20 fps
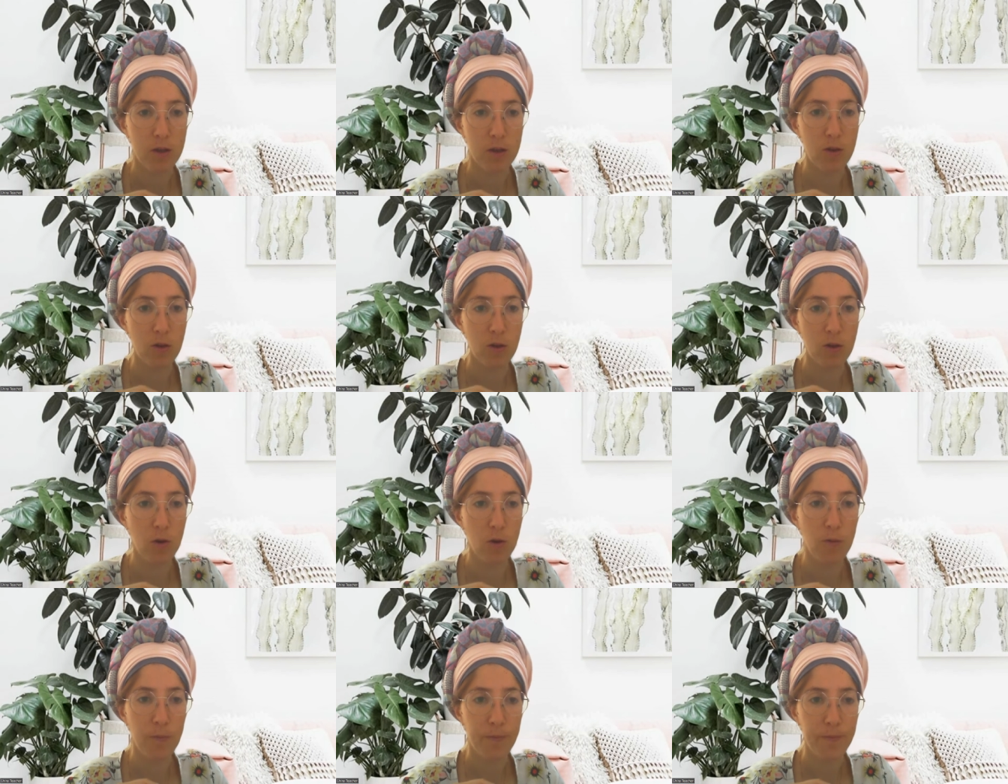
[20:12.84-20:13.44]

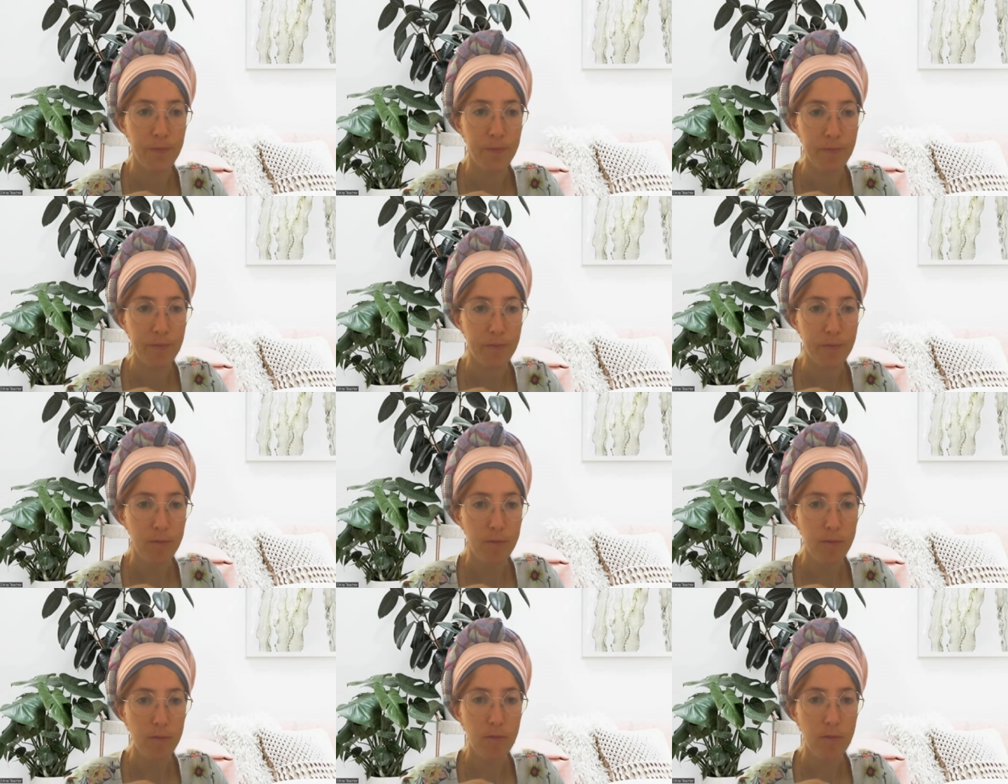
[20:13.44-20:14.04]
So,
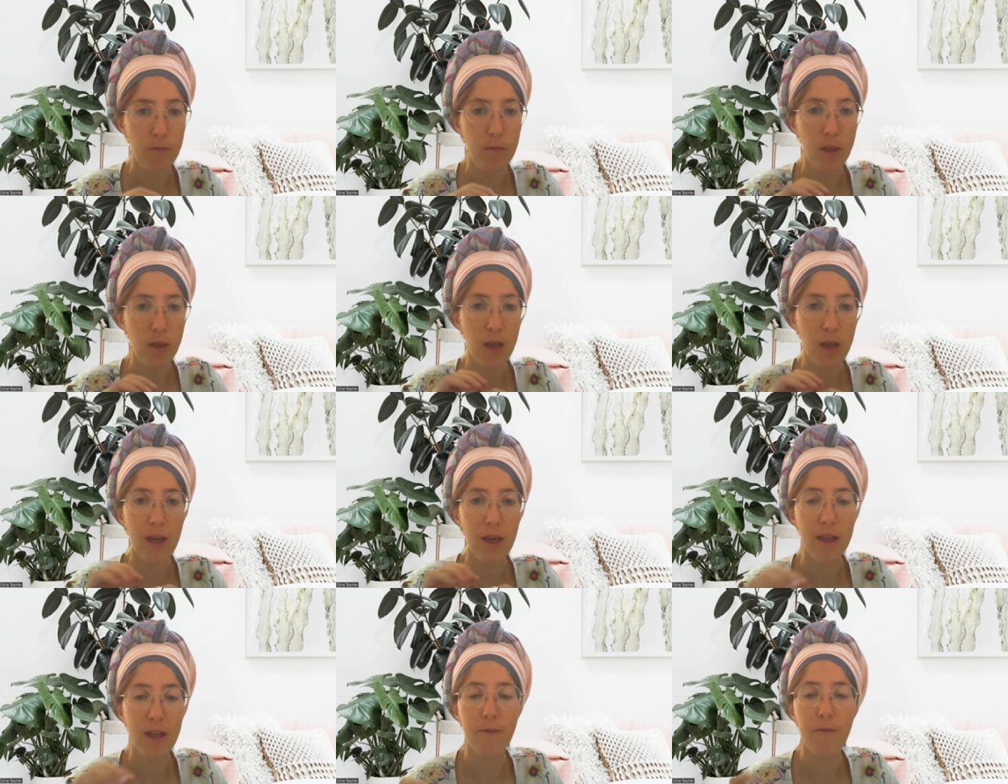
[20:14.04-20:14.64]

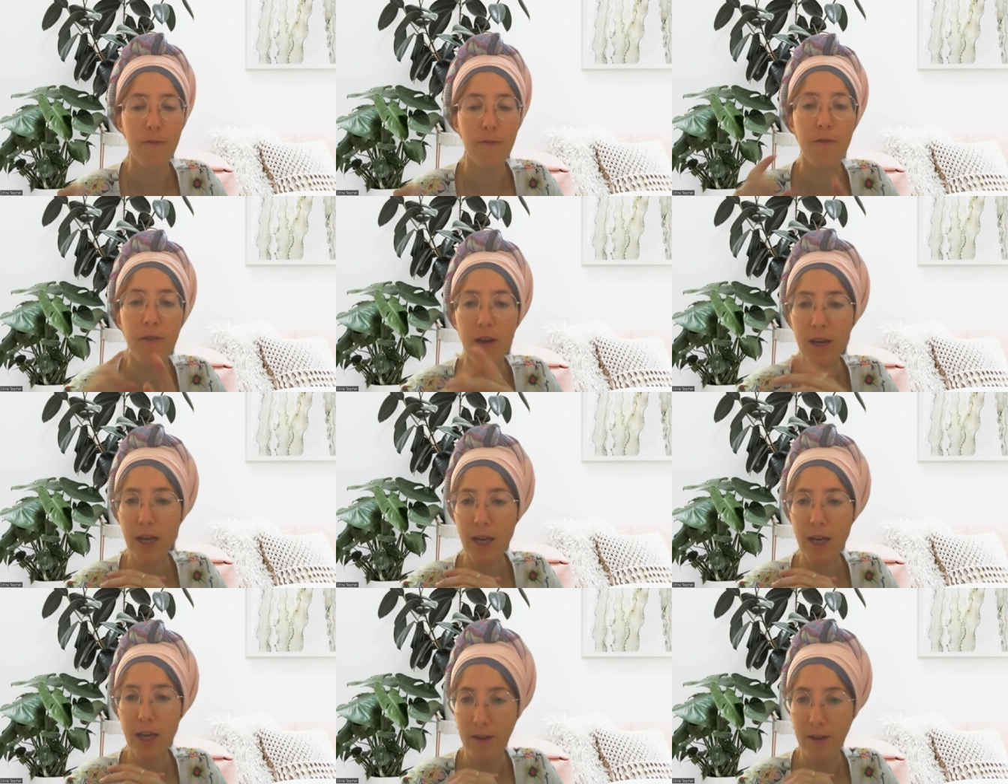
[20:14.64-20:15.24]
and
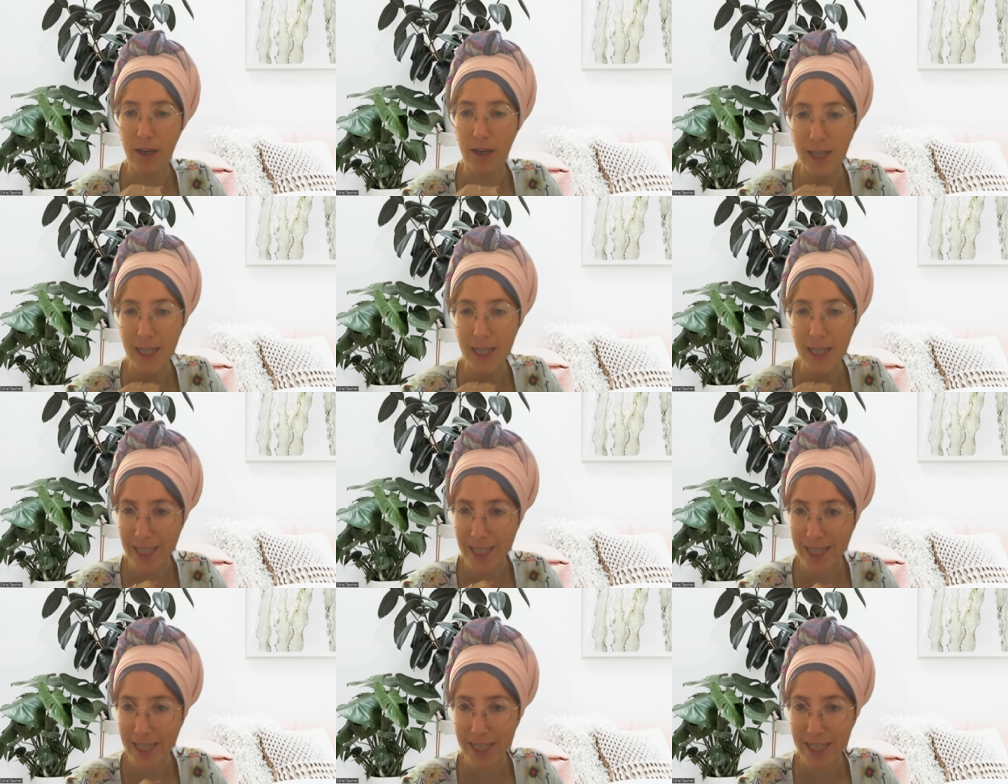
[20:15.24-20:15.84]
very
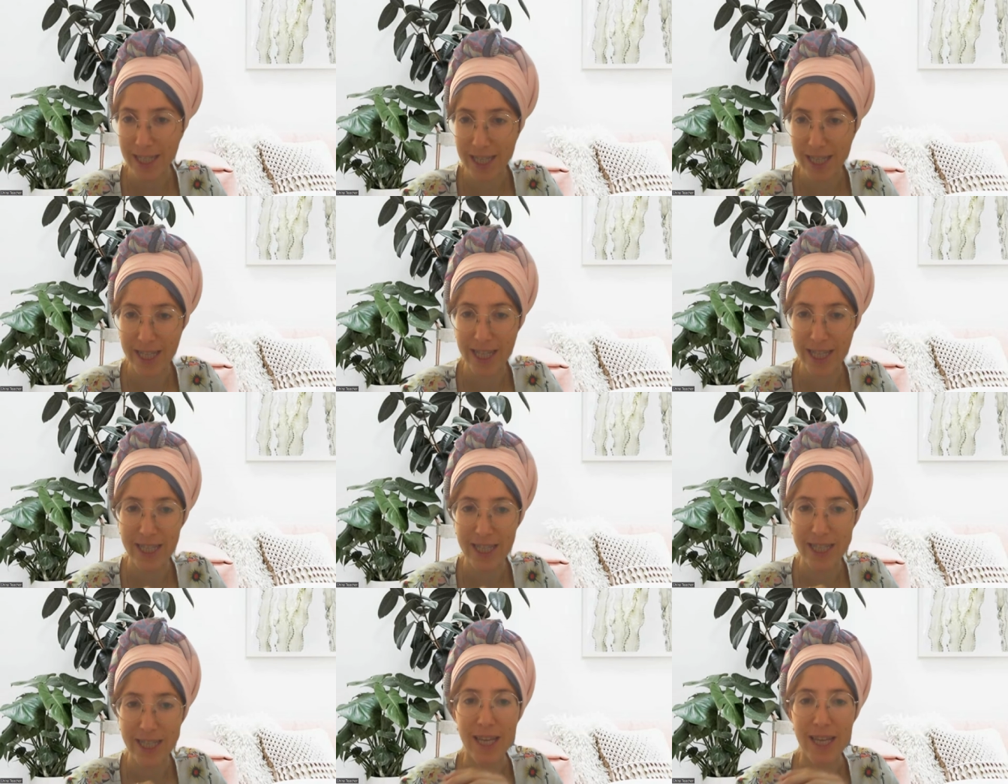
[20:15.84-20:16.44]
interesting
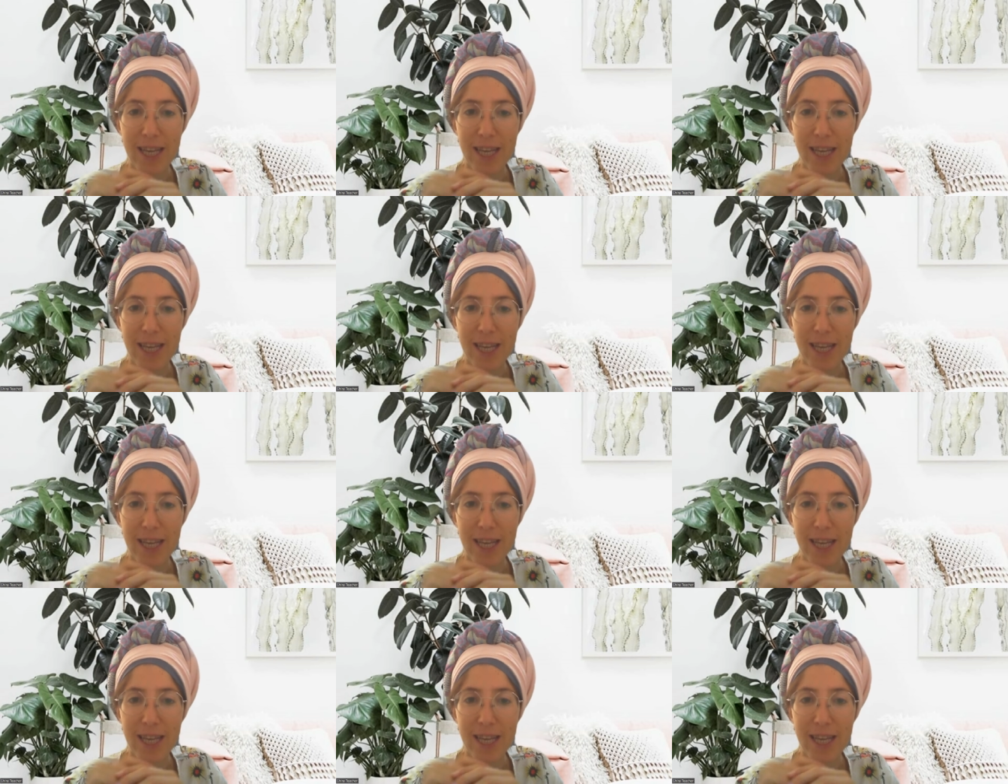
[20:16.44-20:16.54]
is